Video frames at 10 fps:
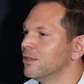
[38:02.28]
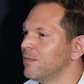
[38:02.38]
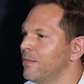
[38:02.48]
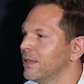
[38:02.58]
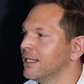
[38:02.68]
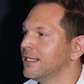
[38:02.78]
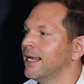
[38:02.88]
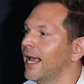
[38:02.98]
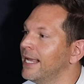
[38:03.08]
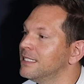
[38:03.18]
to remember
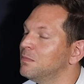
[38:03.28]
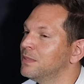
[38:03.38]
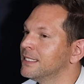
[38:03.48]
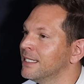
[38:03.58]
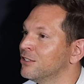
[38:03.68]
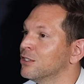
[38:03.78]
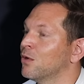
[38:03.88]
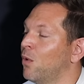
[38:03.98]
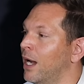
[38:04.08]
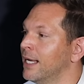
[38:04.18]
that 80%
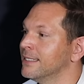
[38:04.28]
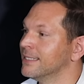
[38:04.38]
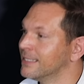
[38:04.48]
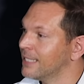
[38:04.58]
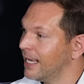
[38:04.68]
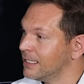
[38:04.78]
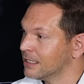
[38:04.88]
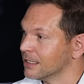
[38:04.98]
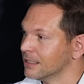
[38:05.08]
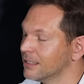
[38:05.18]
requires
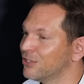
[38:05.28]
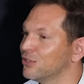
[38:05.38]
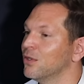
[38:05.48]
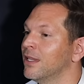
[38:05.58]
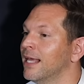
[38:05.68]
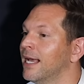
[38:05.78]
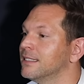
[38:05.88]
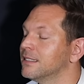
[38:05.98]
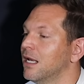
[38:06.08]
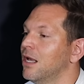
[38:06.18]
attention so
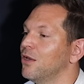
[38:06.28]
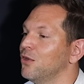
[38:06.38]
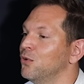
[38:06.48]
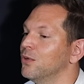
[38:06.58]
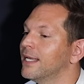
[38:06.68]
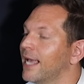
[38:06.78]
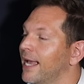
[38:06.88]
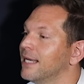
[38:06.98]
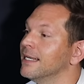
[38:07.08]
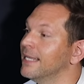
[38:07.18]
that you
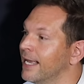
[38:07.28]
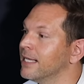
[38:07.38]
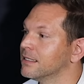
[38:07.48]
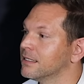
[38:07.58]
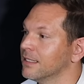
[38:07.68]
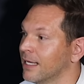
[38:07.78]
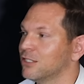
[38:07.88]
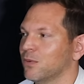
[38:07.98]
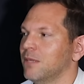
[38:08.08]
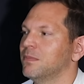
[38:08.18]
can get
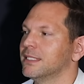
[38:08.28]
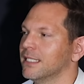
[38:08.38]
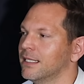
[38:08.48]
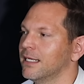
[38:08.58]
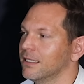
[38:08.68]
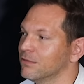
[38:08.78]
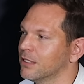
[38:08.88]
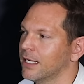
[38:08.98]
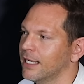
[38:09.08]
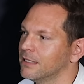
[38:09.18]
that 20% that gives
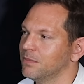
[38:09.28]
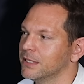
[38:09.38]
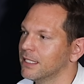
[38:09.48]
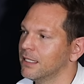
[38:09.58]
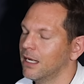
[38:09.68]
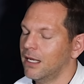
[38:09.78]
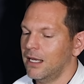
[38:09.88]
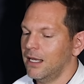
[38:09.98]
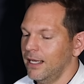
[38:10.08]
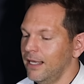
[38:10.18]
you that 80%.
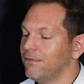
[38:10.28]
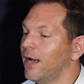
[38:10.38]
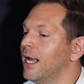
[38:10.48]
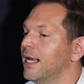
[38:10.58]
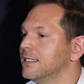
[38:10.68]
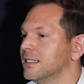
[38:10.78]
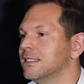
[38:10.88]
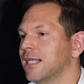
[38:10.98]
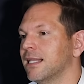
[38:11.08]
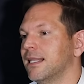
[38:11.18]
If I had
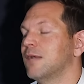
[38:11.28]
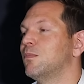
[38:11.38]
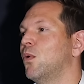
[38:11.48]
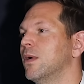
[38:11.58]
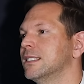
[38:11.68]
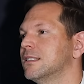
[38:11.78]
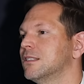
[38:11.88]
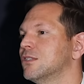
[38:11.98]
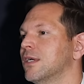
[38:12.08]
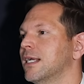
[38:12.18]
just at that point,
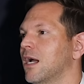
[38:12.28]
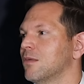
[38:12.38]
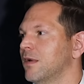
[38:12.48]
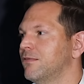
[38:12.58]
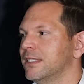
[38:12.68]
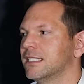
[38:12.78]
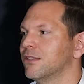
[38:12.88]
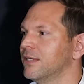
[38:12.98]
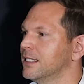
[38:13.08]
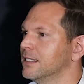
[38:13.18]
starting out my fresh
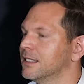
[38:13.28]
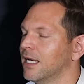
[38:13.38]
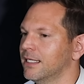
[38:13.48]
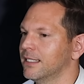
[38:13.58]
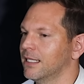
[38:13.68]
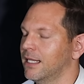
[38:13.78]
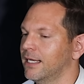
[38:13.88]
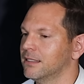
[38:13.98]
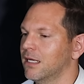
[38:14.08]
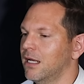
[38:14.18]
career, deciding
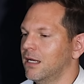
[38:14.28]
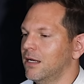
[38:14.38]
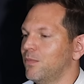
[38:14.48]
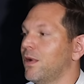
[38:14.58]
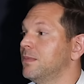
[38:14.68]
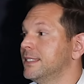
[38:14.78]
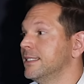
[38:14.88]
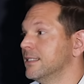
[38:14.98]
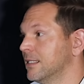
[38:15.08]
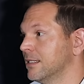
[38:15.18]
that
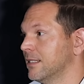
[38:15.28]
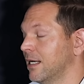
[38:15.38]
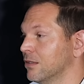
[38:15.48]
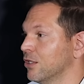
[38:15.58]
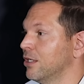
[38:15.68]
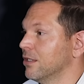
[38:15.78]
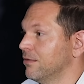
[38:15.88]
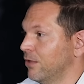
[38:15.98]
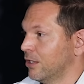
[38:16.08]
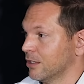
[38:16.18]
property is it, and I was only going
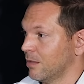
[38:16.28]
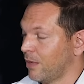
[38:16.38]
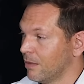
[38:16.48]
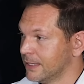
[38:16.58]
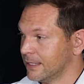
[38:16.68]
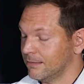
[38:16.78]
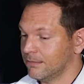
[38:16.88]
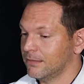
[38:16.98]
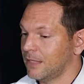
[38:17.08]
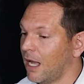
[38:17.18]
to focus on
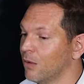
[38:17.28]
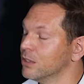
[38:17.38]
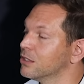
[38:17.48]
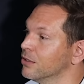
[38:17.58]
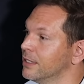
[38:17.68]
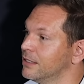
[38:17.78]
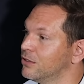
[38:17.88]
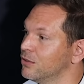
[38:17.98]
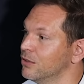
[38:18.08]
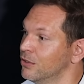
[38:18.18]
property, I was going
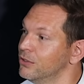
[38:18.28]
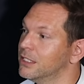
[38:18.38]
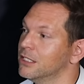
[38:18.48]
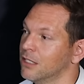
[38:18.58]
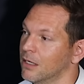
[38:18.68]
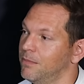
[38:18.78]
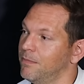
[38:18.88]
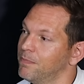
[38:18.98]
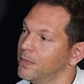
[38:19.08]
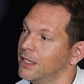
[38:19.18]
to lose a job
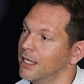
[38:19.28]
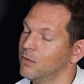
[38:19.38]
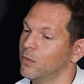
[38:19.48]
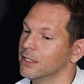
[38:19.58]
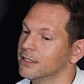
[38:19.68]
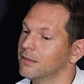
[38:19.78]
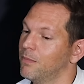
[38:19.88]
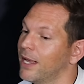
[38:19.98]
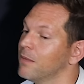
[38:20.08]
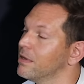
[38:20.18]
that was
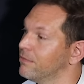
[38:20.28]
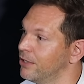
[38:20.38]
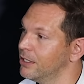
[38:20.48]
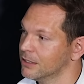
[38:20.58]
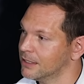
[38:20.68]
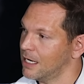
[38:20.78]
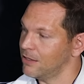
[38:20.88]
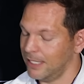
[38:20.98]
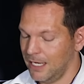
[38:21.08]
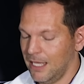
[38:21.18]
paying me a very good
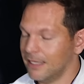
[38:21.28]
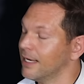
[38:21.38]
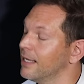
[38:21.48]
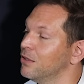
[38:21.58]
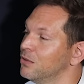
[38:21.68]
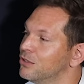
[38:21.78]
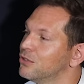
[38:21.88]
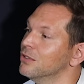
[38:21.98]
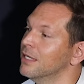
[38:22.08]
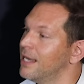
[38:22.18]
salary that I used
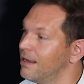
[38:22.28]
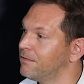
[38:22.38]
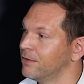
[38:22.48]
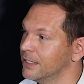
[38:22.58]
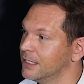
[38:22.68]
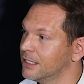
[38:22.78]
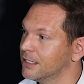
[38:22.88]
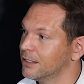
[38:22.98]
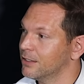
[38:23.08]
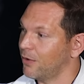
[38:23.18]
to
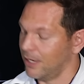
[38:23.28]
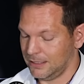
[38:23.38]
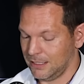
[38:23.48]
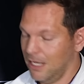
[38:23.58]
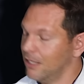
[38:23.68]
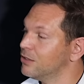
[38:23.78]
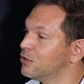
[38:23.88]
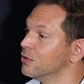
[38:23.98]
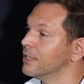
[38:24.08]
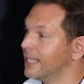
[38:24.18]
leverage, right,
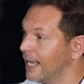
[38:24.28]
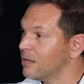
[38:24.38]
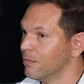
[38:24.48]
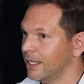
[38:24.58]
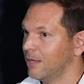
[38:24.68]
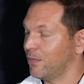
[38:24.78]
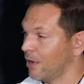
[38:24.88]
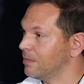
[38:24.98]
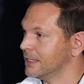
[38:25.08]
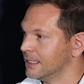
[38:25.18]
to get me
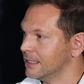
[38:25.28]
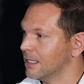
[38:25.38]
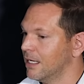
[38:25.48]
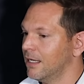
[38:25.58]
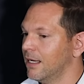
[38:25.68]
properties